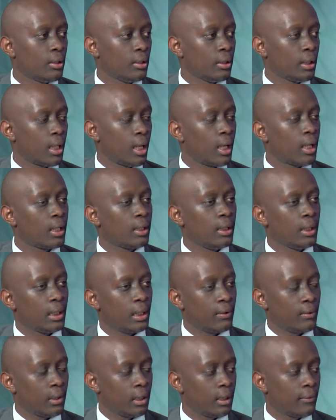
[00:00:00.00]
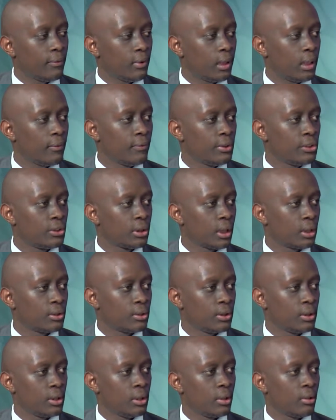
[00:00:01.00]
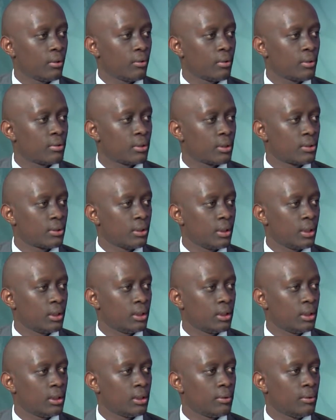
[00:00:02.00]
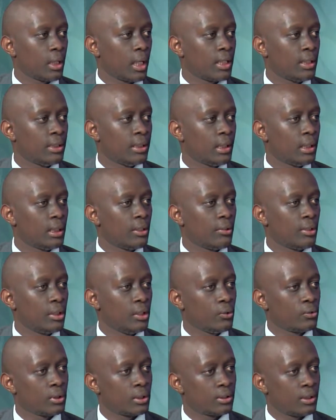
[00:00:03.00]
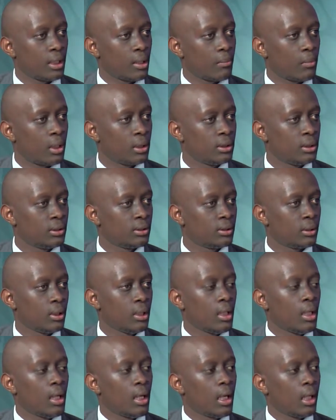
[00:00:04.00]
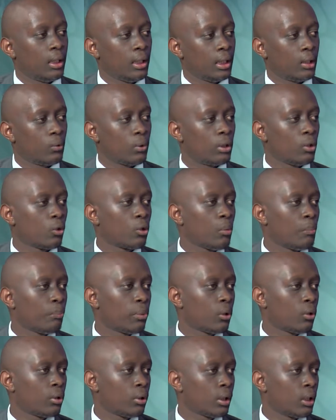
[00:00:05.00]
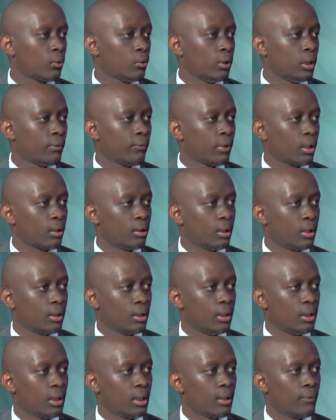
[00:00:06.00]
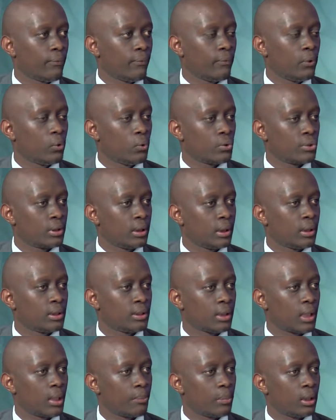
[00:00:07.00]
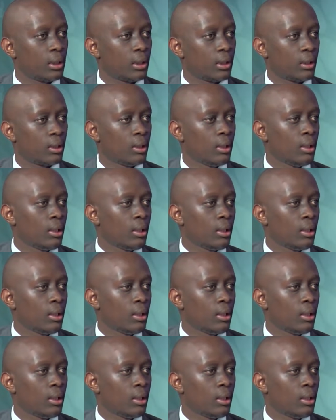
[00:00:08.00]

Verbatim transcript: high, the le le levy charged increases, then it ideally reduces their margins, and then when you compound that with the fact that there are few sales happening,